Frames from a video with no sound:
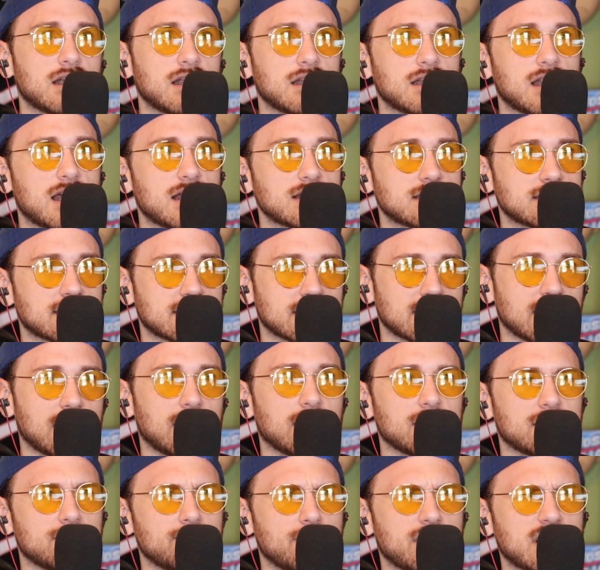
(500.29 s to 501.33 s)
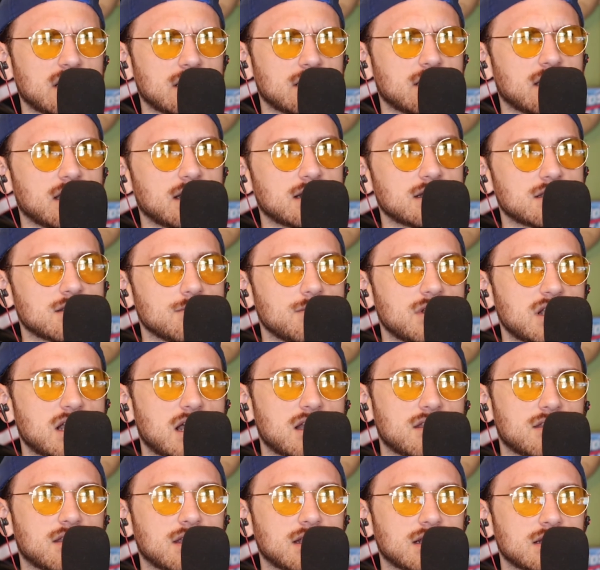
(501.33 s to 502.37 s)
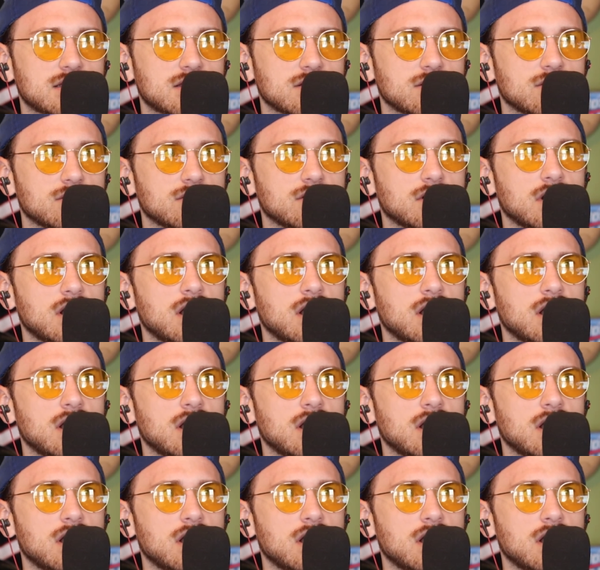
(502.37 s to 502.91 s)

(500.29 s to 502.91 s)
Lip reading: And that's a big thing to me, I think, too.